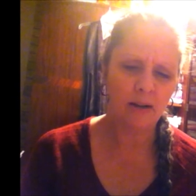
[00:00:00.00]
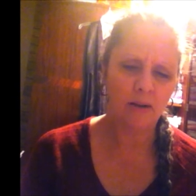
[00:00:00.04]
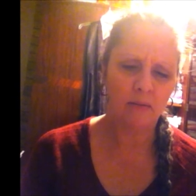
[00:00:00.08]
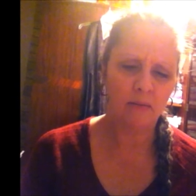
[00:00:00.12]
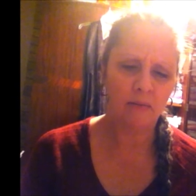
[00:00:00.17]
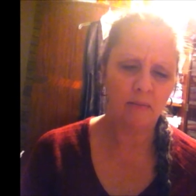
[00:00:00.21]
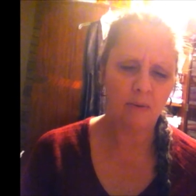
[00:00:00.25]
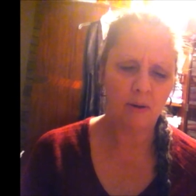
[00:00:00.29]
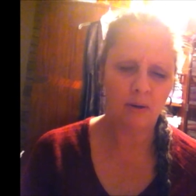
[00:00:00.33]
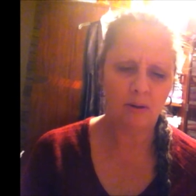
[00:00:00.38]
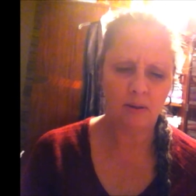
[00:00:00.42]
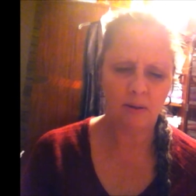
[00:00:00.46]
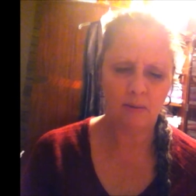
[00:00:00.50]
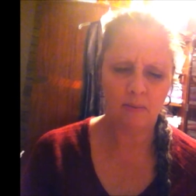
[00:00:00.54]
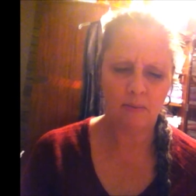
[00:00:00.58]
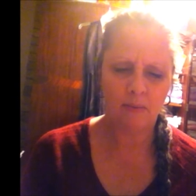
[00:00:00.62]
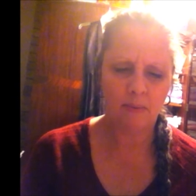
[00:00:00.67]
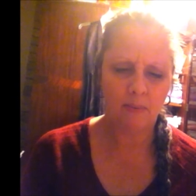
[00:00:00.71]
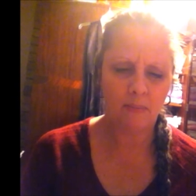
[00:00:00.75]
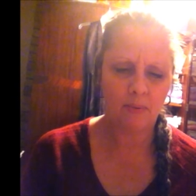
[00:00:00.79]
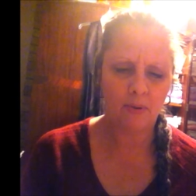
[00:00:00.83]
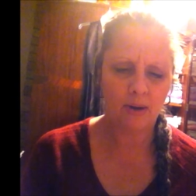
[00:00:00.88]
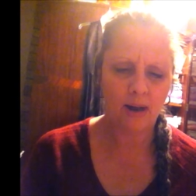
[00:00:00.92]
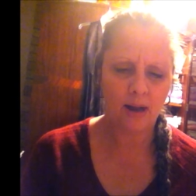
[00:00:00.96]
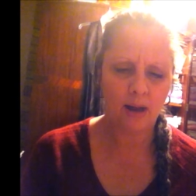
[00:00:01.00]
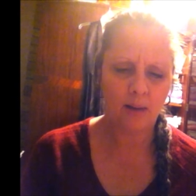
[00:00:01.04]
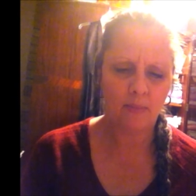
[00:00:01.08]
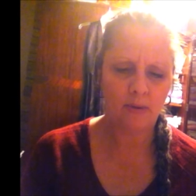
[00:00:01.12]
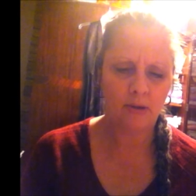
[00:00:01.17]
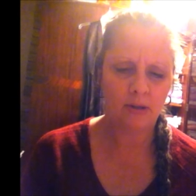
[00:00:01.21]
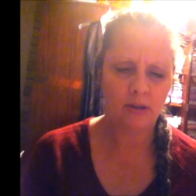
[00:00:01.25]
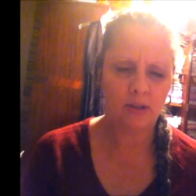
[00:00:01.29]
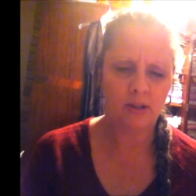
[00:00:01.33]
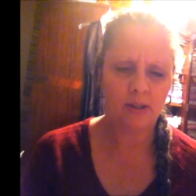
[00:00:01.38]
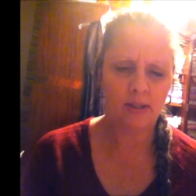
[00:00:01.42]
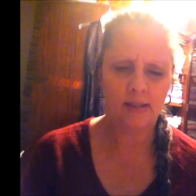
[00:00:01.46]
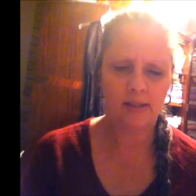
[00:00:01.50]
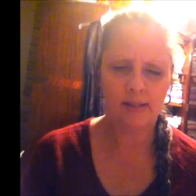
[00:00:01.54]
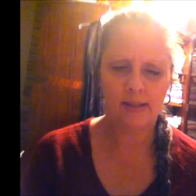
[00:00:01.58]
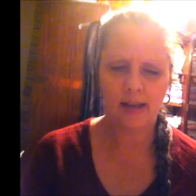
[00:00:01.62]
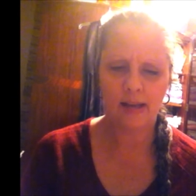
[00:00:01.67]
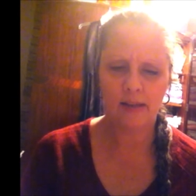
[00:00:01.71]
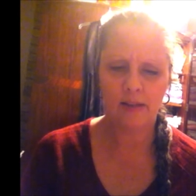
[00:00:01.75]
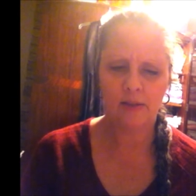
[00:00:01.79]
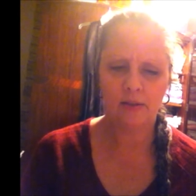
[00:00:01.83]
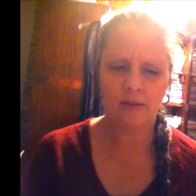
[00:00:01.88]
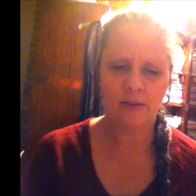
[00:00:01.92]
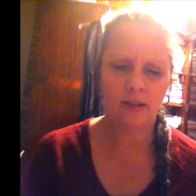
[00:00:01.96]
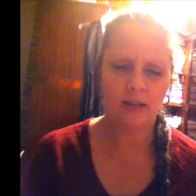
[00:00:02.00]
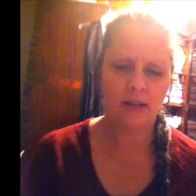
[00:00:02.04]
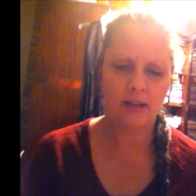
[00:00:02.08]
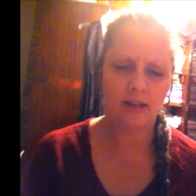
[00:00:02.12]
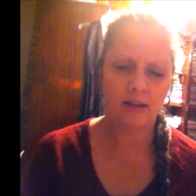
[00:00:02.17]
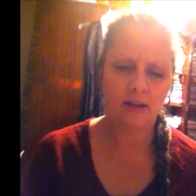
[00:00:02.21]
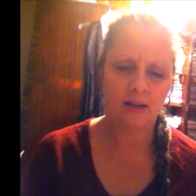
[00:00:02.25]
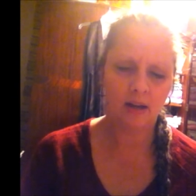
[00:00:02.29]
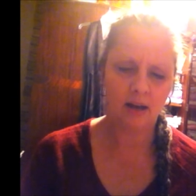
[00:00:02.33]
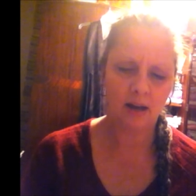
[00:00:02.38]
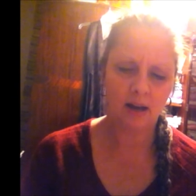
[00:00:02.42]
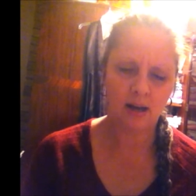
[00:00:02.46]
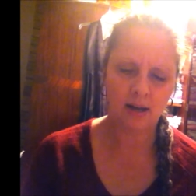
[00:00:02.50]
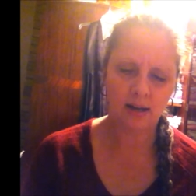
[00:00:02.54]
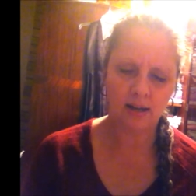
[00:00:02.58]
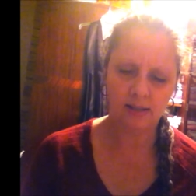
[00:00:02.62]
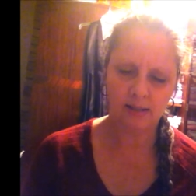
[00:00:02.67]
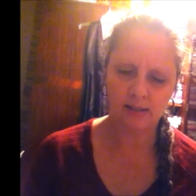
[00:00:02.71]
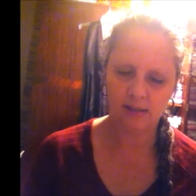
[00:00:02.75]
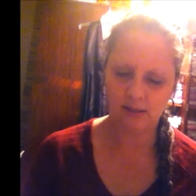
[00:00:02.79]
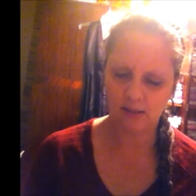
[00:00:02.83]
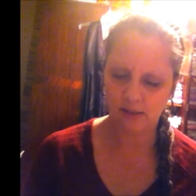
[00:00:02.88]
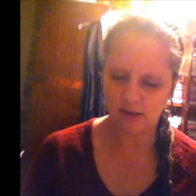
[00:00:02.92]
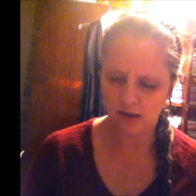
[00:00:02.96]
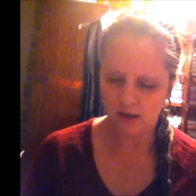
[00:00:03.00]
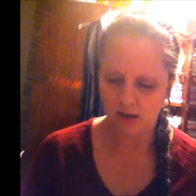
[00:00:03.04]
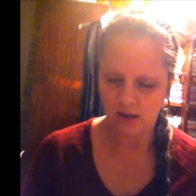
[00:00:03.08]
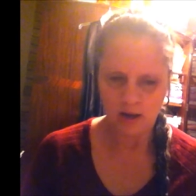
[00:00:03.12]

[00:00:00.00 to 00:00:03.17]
I don't really remember how much the Zazzle thing cost.